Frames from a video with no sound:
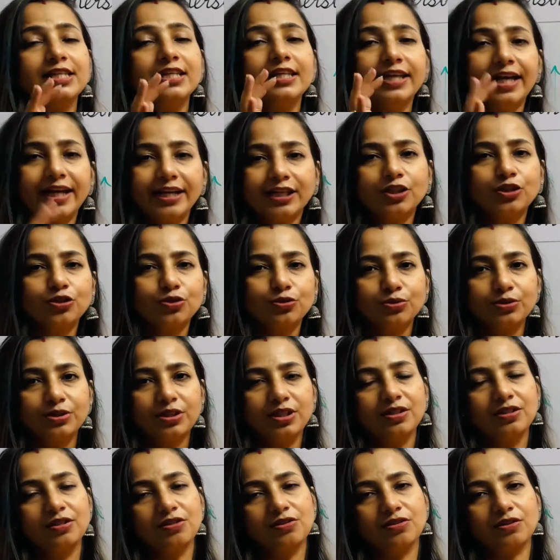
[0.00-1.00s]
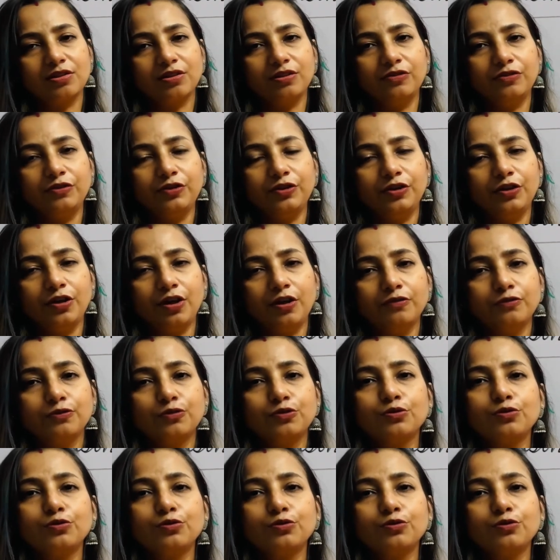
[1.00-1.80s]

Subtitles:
led to the discovery of